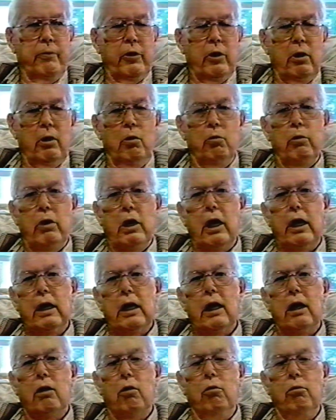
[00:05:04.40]
And when I
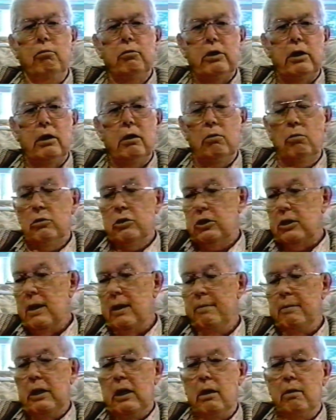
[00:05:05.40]
got over there, when Sam
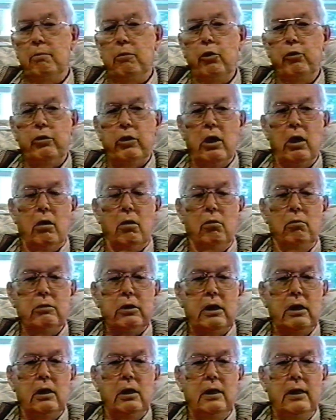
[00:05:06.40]
and I both got over
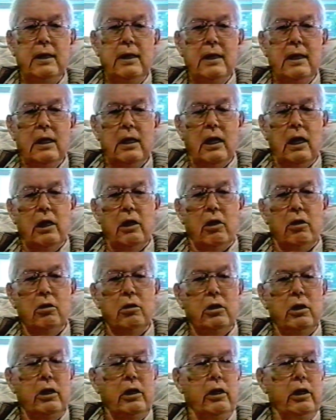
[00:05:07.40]
there, I learned
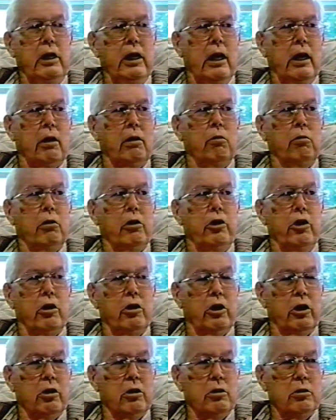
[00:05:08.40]
that he had young
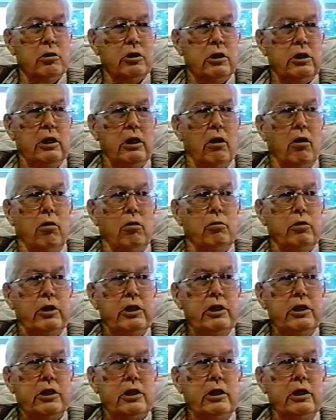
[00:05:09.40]
girls in
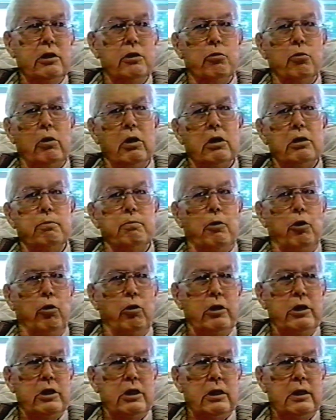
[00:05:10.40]
ROTC as well as
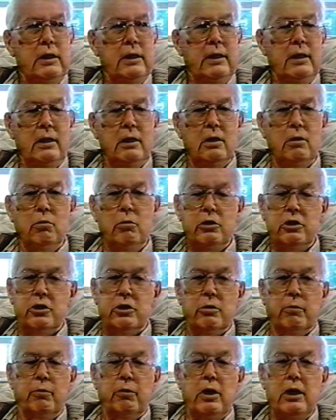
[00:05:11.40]
boys, which
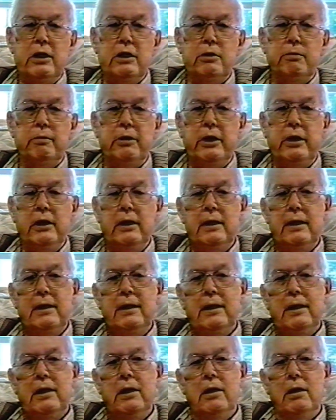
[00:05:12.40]
surprised me.
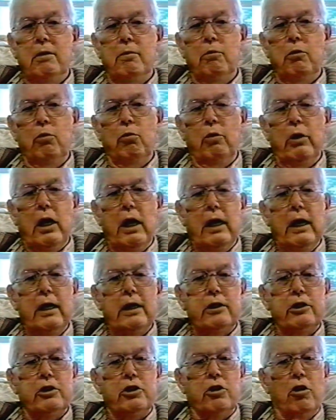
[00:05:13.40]
But when I got
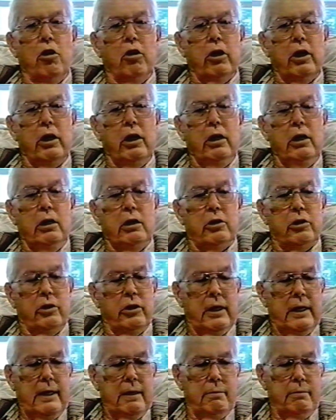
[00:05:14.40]
to talking to
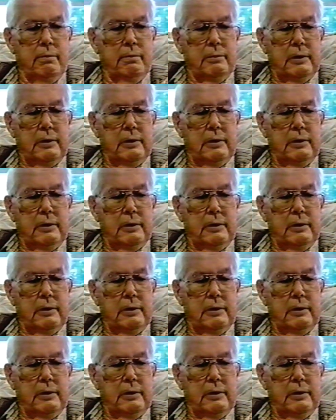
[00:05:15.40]
them